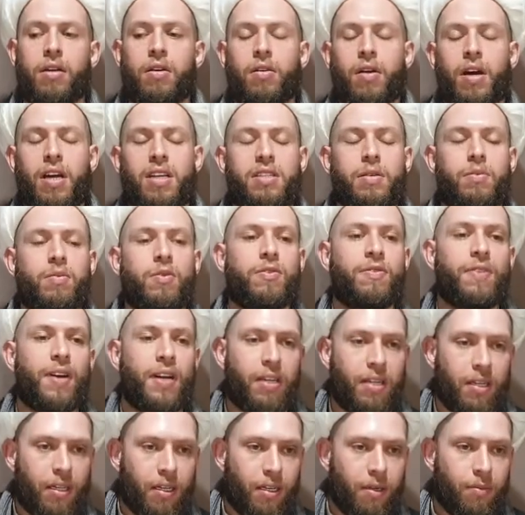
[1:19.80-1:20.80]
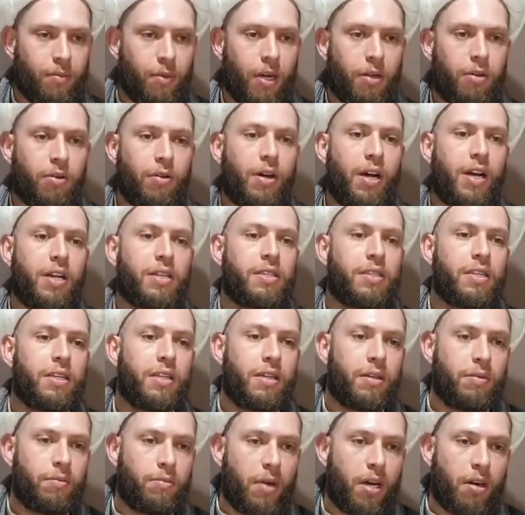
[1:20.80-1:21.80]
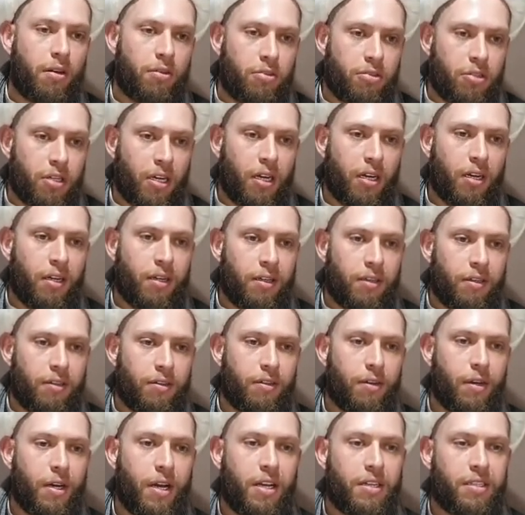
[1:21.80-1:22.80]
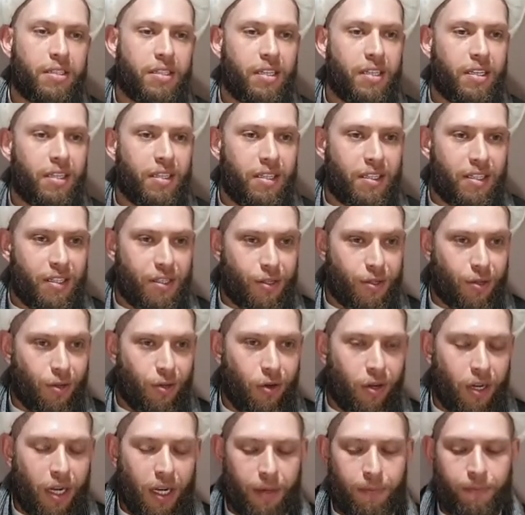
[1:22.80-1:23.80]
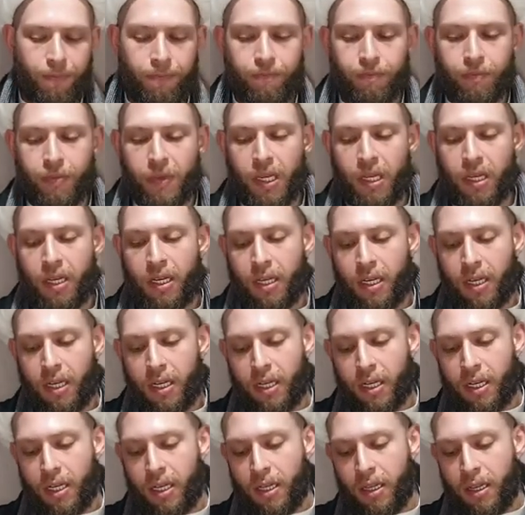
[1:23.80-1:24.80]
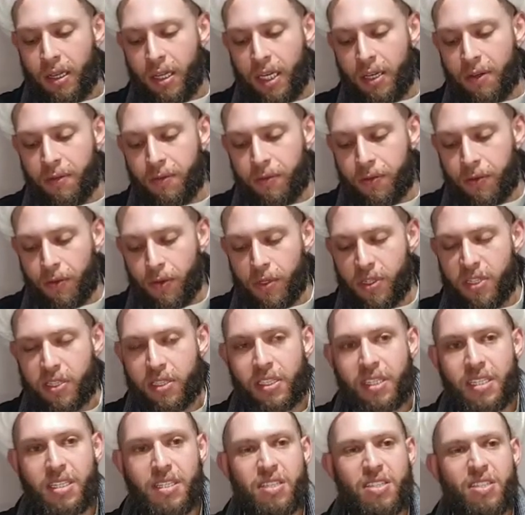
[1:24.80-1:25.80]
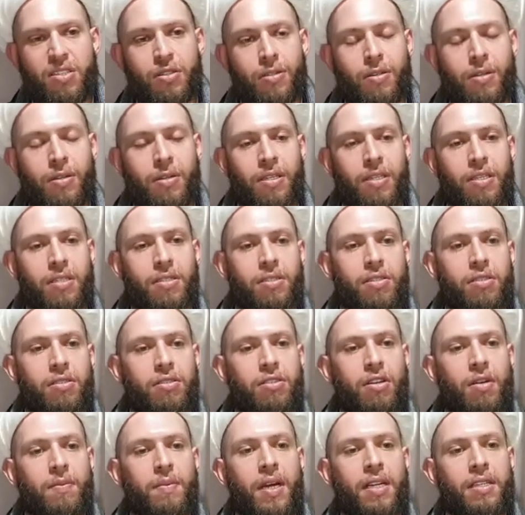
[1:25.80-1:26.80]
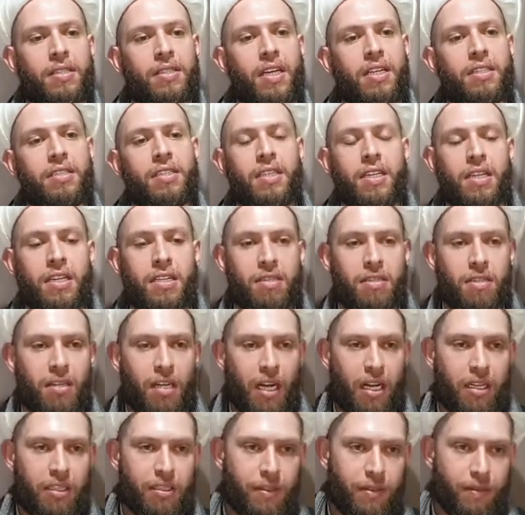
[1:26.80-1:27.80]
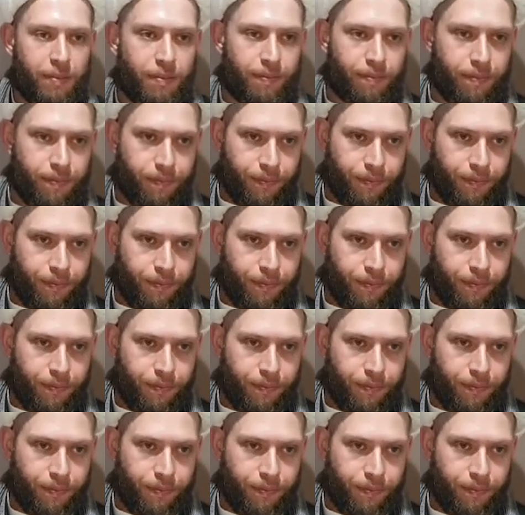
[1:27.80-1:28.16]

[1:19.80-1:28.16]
or as a mufakkir, but not as a marja, not as a scholar. They forced his students to stop attending his class.